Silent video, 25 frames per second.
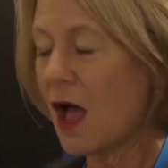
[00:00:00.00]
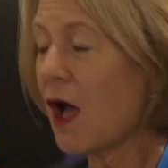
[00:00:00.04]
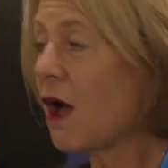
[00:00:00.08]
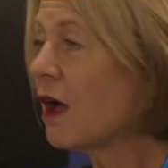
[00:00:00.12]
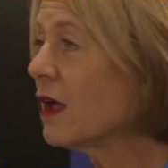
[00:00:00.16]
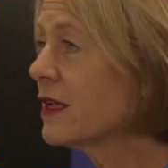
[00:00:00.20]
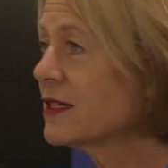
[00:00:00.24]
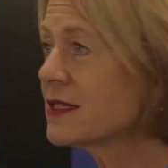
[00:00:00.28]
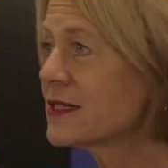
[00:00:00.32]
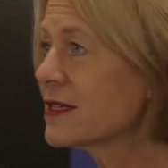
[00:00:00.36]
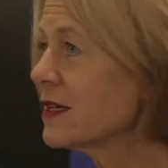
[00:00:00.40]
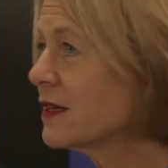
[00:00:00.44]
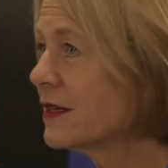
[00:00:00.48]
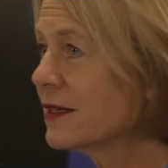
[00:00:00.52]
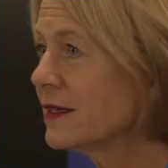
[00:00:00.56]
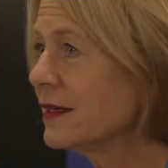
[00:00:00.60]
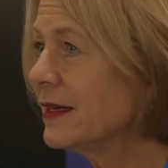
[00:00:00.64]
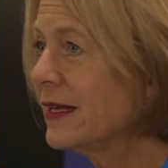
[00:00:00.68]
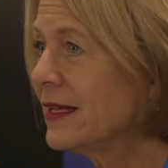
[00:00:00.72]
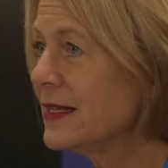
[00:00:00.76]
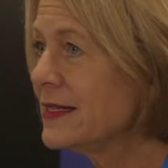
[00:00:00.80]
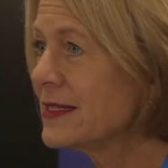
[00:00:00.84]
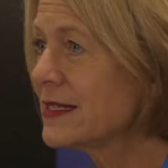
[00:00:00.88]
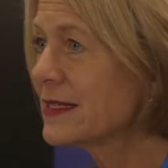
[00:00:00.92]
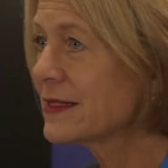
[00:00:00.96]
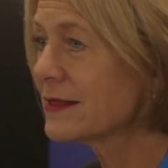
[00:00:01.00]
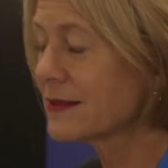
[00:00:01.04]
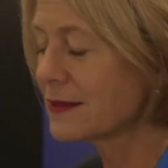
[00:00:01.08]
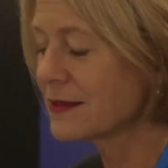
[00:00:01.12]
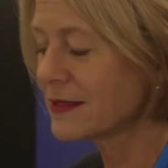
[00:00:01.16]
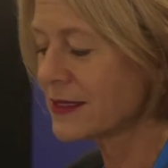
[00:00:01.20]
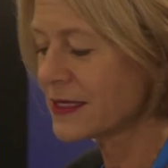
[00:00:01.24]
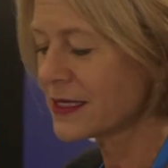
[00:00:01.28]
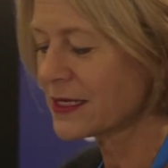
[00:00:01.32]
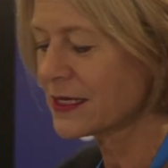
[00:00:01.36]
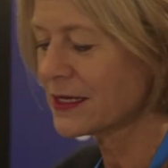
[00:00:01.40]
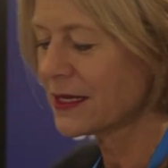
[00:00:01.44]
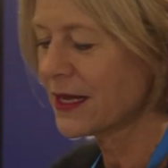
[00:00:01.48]
I certainly
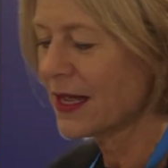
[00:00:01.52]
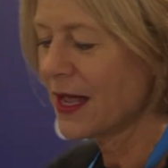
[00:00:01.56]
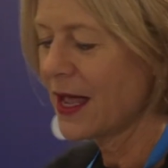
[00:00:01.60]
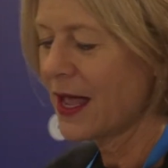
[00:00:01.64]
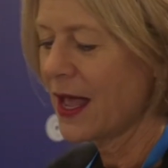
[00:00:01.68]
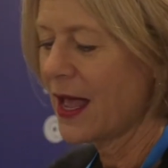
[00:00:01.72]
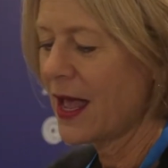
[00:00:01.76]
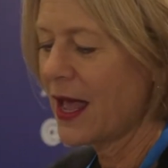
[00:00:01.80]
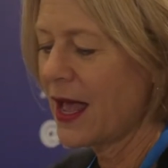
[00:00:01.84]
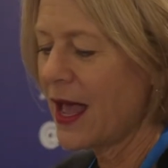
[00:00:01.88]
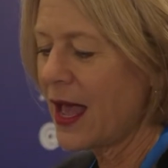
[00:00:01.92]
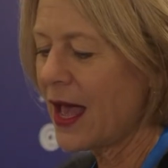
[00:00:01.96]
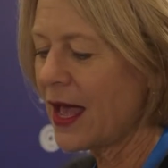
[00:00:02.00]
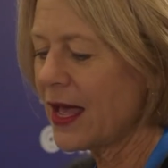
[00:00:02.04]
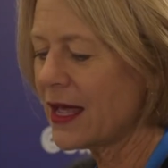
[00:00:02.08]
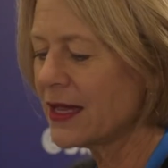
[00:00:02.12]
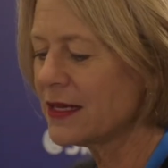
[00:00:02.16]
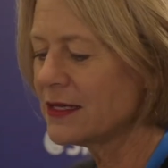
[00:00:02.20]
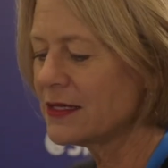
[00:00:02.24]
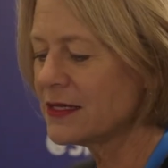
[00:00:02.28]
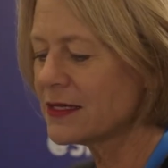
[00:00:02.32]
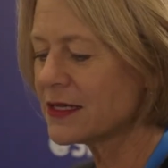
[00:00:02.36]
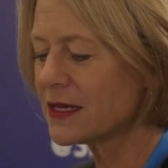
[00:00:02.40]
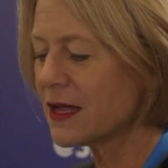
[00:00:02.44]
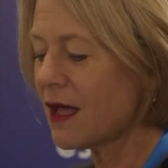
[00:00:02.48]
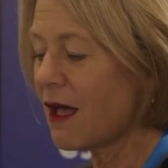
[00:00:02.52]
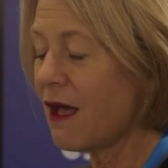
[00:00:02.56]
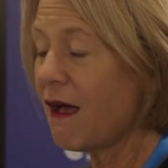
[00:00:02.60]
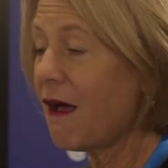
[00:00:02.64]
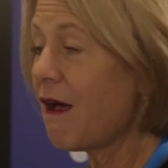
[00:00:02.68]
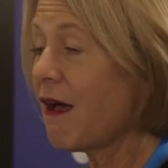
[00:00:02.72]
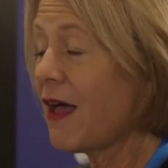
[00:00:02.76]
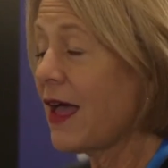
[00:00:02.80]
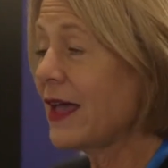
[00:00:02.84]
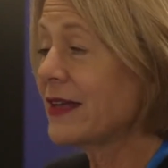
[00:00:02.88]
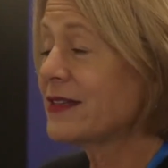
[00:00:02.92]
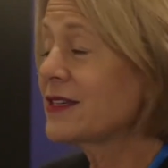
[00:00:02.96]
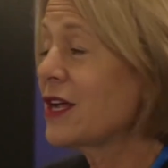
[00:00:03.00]
didn't. And
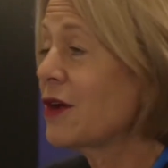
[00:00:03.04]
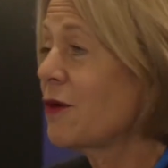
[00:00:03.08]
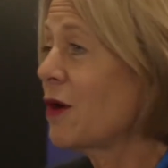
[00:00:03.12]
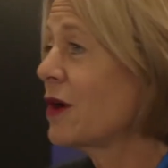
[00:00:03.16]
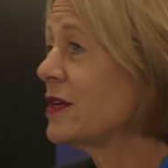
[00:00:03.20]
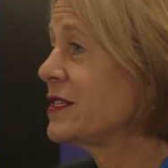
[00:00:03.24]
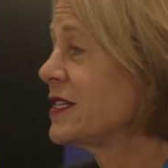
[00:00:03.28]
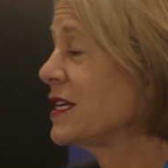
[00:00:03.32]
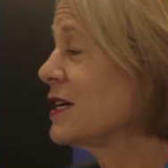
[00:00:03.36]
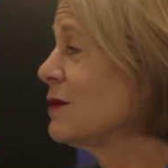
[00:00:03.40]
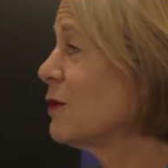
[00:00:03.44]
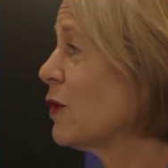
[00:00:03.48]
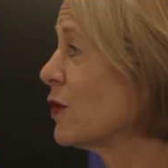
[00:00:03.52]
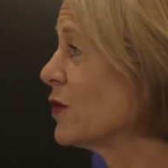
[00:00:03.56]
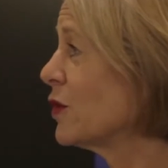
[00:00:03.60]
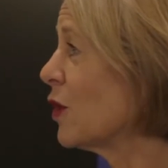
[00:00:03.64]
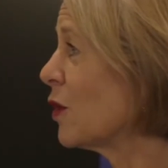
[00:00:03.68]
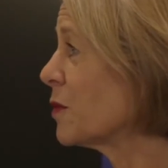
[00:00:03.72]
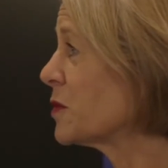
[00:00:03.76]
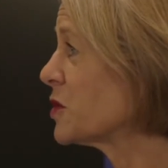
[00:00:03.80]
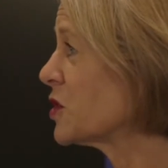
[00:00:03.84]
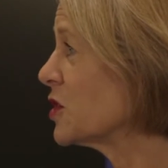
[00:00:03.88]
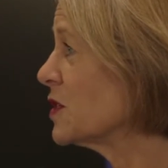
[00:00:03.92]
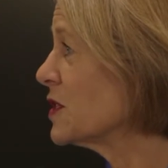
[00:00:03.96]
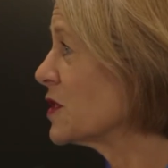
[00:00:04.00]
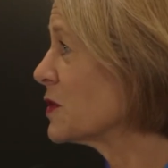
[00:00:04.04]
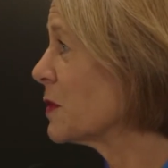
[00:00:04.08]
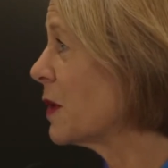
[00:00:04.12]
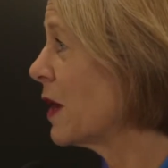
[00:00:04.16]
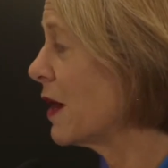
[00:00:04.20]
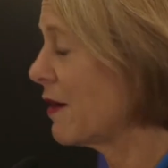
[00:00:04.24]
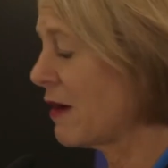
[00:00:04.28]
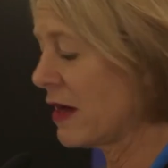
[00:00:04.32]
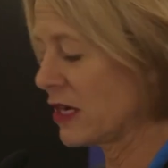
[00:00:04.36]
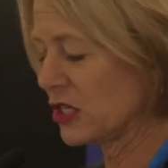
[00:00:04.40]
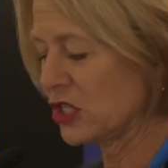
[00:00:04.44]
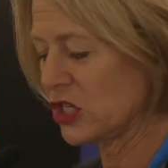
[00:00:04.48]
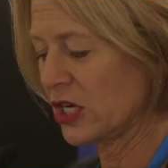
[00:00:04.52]
I had no idea what the options were,
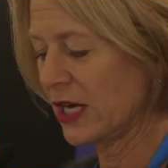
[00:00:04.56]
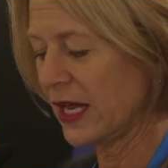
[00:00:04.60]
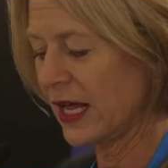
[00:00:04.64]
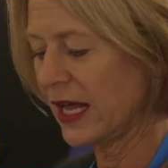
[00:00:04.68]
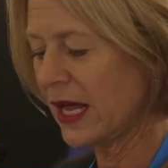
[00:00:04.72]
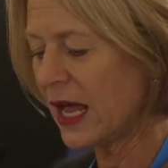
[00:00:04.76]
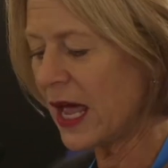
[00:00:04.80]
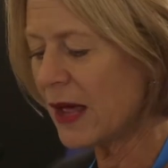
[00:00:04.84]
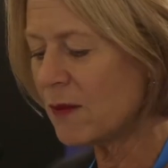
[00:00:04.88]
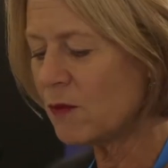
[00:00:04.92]
actually.